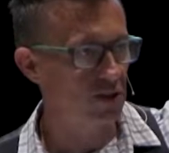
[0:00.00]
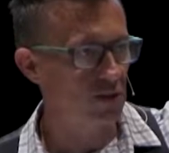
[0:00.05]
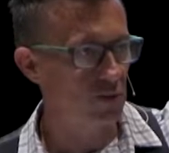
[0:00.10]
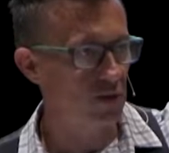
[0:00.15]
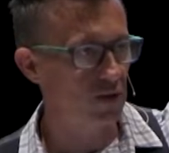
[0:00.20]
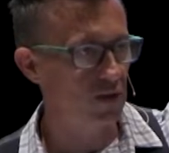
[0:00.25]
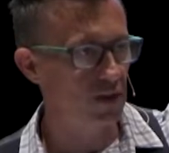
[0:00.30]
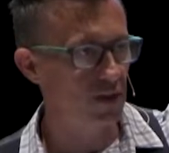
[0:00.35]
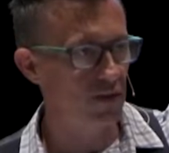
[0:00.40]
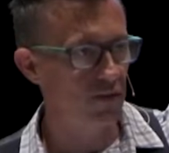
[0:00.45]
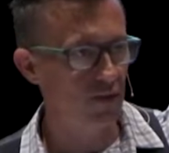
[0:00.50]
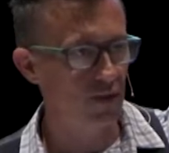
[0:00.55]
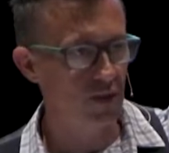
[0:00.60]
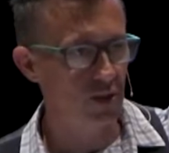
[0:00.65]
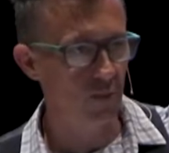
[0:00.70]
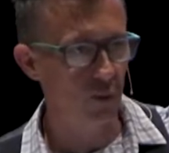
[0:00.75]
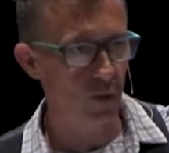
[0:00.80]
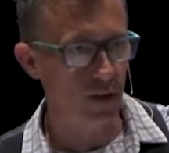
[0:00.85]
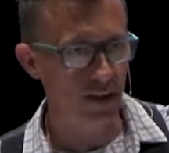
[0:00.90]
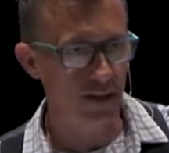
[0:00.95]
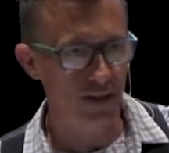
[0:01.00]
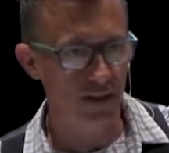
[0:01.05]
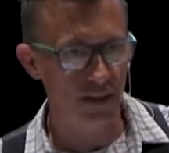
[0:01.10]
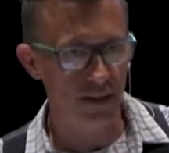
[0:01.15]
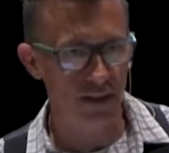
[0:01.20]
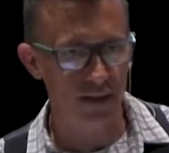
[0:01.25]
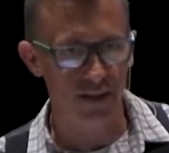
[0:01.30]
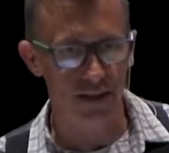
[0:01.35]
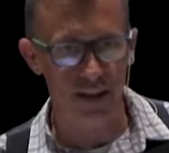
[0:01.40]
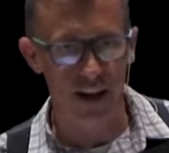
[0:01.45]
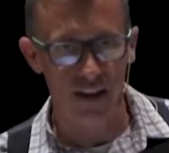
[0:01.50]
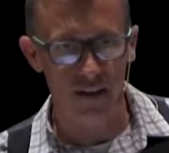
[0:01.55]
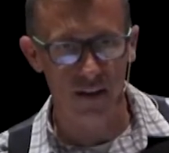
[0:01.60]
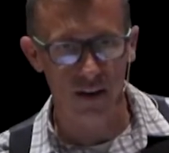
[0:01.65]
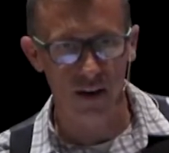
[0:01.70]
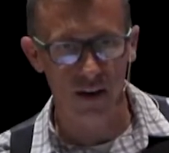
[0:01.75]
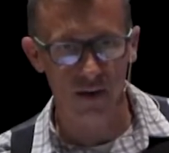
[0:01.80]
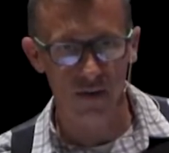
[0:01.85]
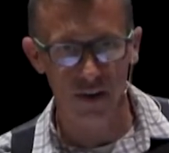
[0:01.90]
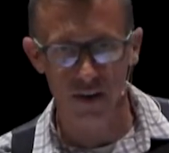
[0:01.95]
with an invisible entity that's not
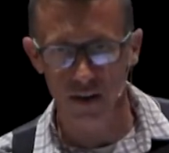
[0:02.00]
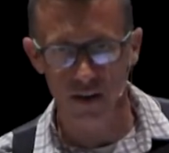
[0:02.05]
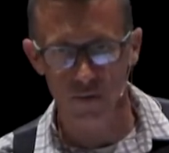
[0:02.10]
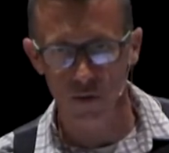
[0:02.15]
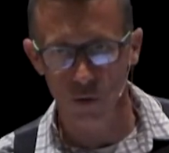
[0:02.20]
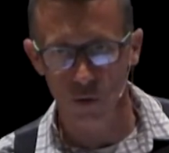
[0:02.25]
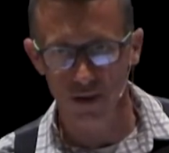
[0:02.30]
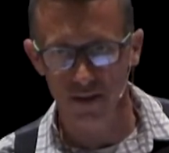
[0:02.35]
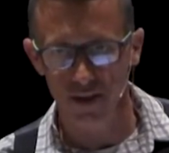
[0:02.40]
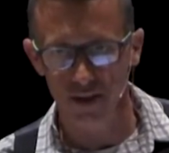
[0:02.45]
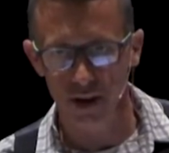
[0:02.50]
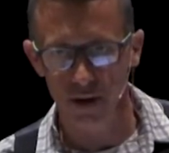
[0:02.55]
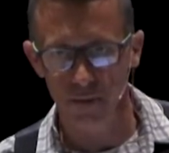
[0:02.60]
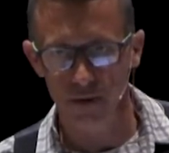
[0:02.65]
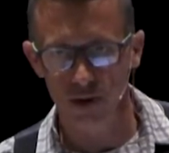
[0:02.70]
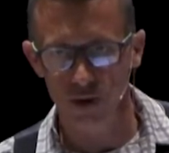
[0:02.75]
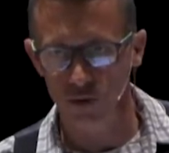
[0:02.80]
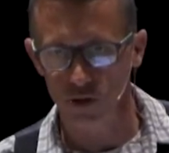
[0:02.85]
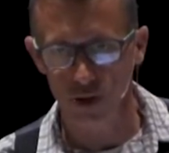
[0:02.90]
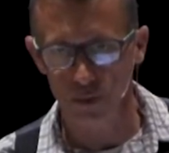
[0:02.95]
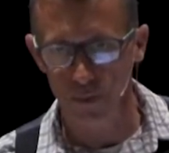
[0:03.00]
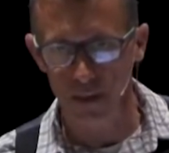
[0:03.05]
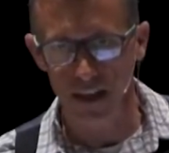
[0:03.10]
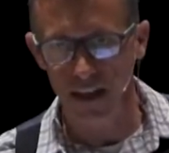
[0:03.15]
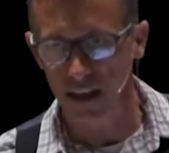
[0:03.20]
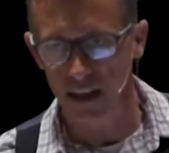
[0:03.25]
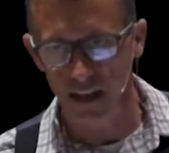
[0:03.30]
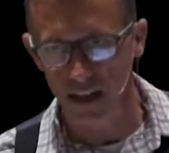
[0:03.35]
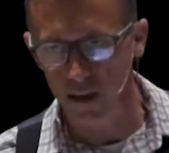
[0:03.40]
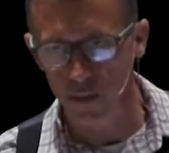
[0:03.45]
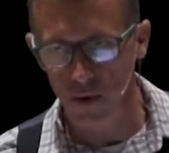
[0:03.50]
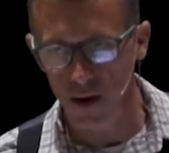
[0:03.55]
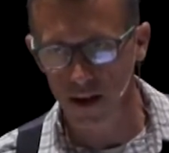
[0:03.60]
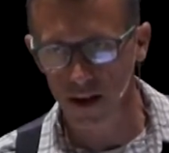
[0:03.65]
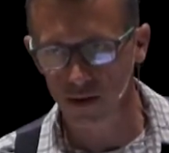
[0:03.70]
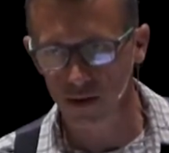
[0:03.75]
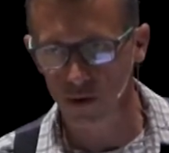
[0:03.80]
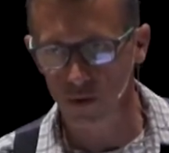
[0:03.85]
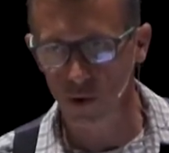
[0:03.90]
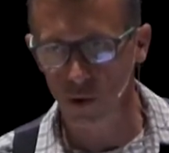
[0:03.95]
there, that never was there, but you're speaking
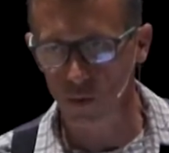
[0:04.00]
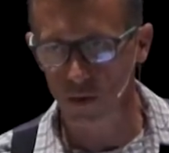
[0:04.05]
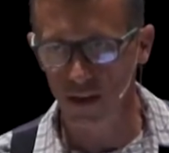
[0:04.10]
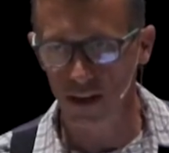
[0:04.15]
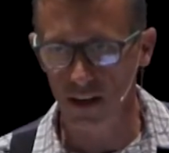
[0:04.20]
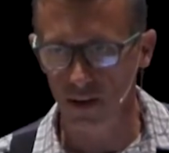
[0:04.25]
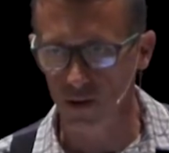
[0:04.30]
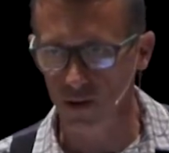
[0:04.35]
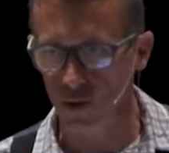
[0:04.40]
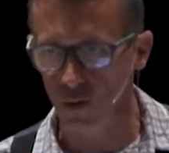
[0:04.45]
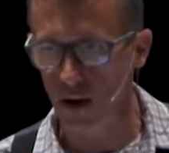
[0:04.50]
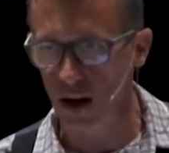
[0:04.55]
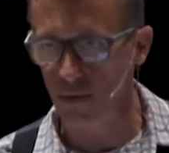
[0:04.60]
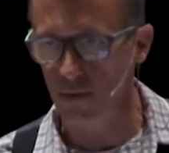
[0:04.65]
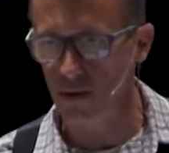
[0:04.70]
anyway, and you're going down this rabbit